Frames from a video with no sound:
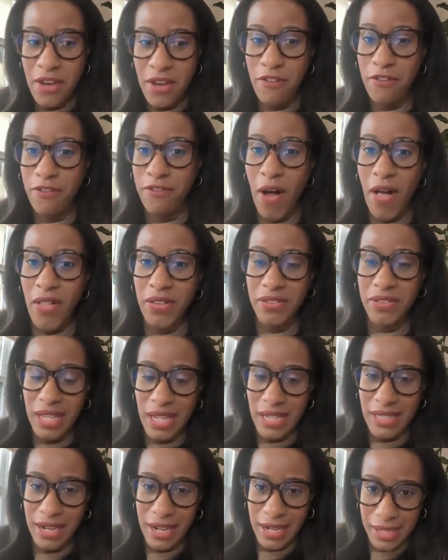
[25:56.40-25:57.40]
followed
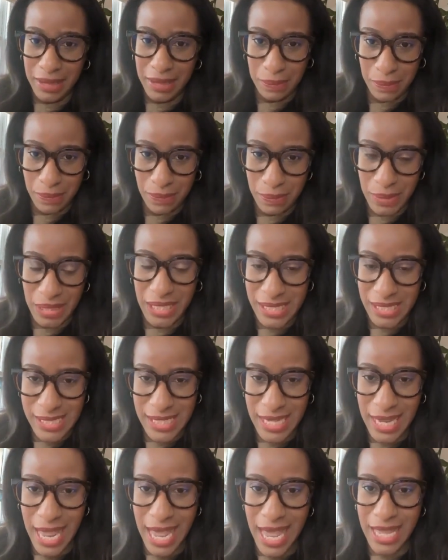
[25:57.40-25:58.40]
that diet
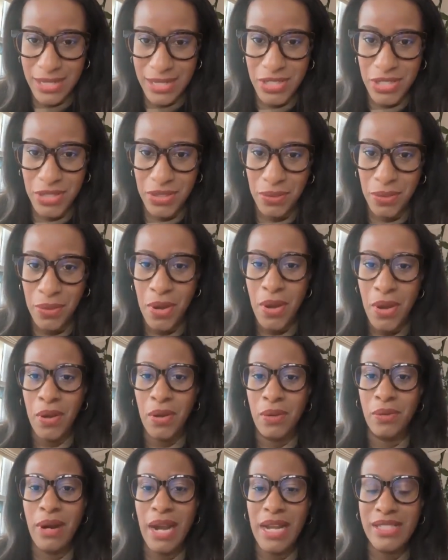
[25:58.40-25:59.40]
because they had to.
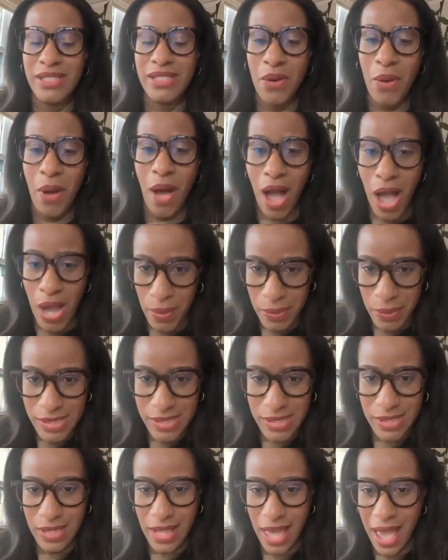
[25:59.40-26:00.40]
Right. So I
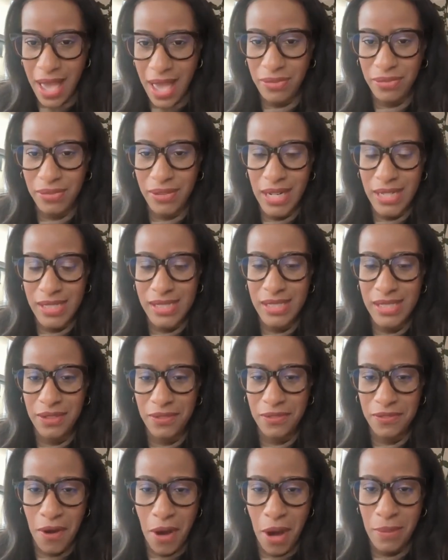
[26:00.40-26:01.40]
always laugh when I
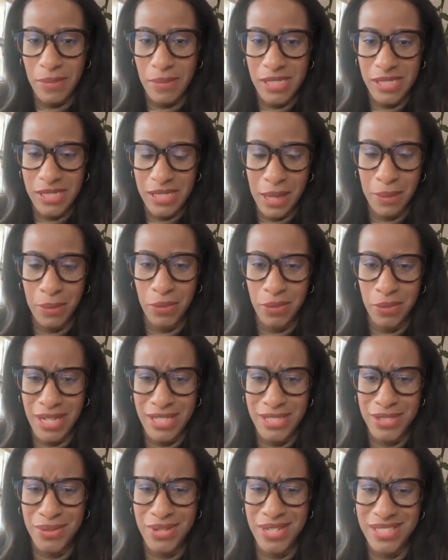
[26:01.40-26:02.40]
see farm to table
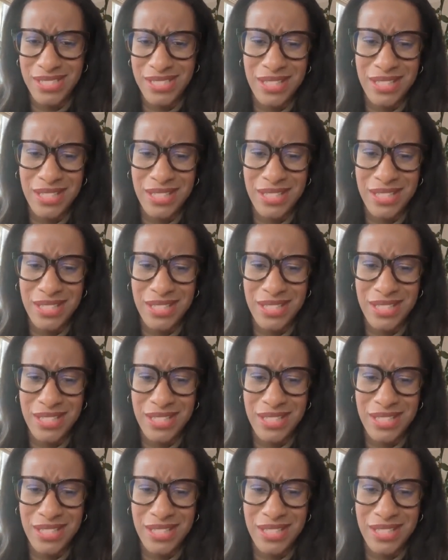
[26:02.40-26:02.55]
restaurants.